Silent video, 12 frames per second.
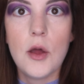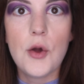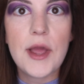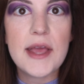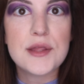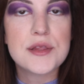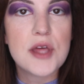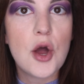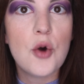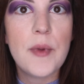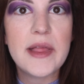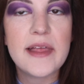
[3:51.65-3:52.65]
Okay,
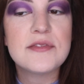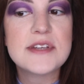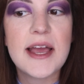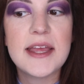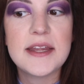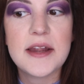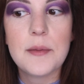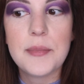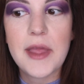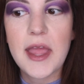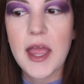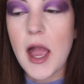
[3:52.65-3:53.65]
so my left eye ended up
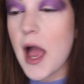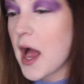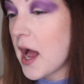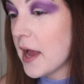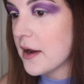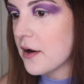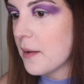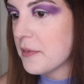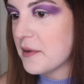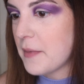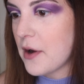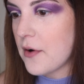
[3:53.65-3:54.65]
being higher up
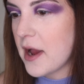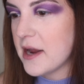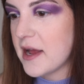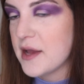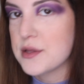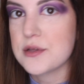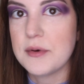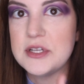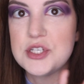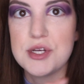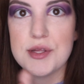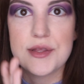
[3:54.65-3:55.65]
than my right eye, so I
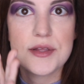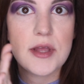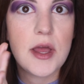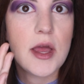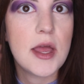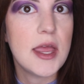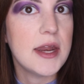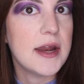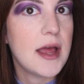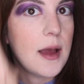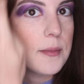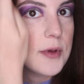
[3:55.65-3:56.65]
just
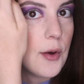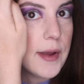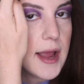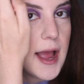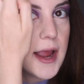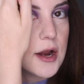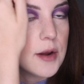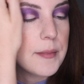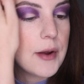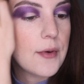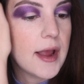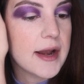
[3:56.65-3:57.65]
ended up going higher on
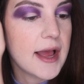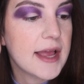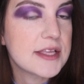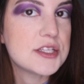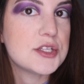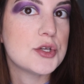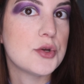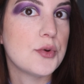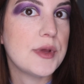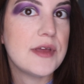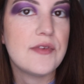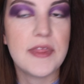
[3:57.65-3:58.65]
my right eye
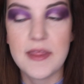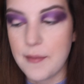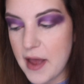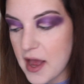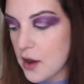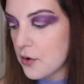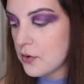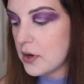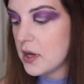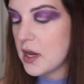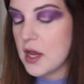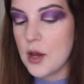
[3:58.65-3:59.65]
to even them out.
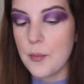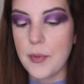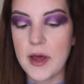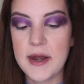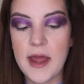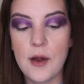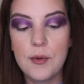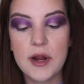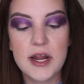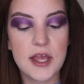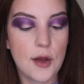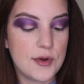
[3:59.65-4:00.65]
But now we're
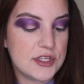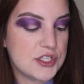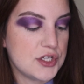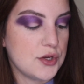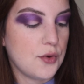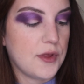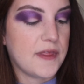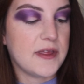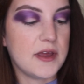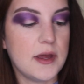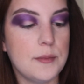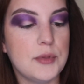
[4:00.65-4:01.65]
going to go into
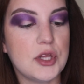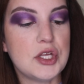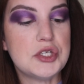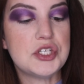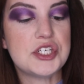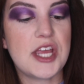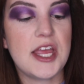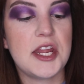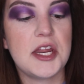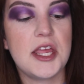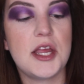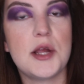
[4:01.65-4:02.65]
the blue shade
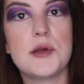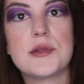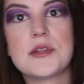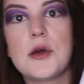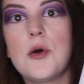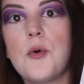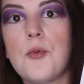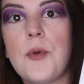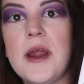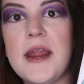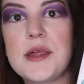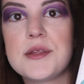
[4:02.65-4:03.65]
in here, so
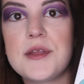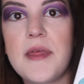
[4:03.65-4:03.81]
right next to